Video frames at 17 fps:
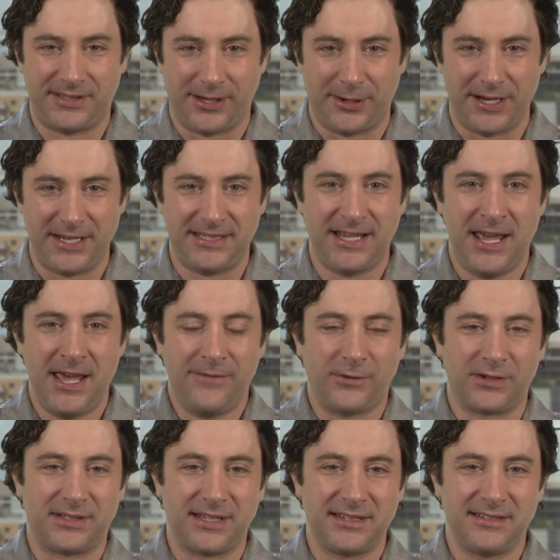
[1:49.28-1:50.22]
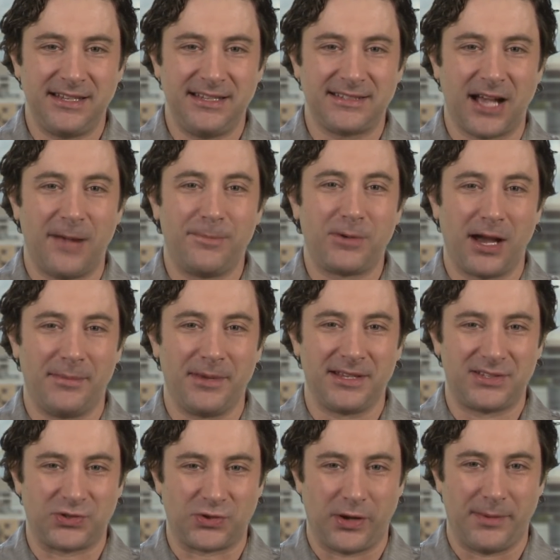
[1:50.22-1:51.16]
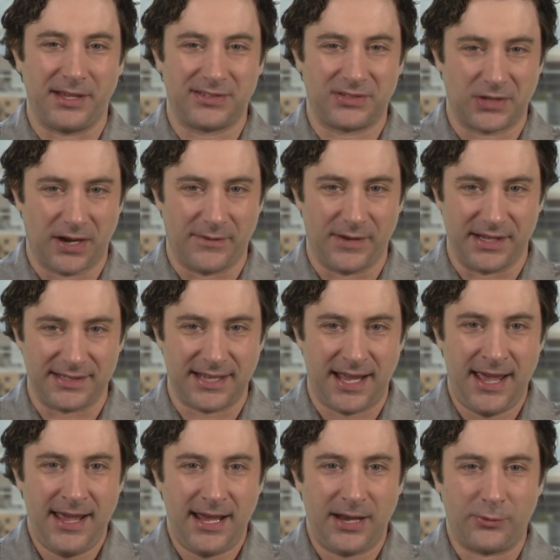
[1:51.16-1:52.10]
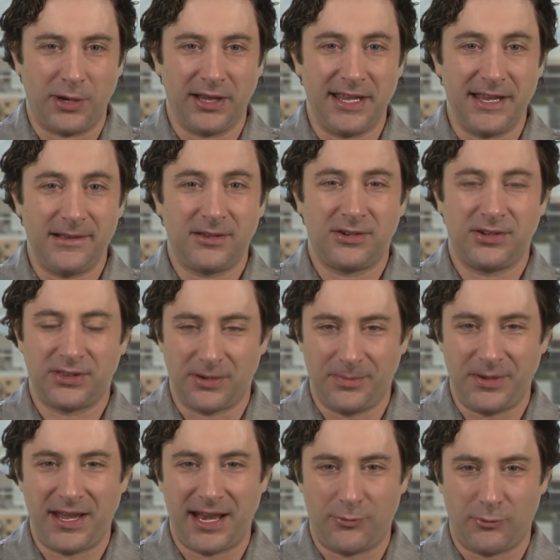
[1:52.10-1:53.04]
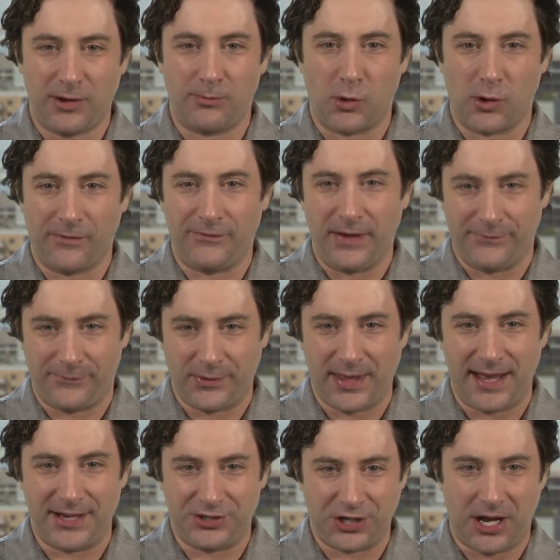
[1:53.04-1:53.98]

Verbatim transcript: series for Disney's upcoming streaming service. And really, could there be anyone more fit for that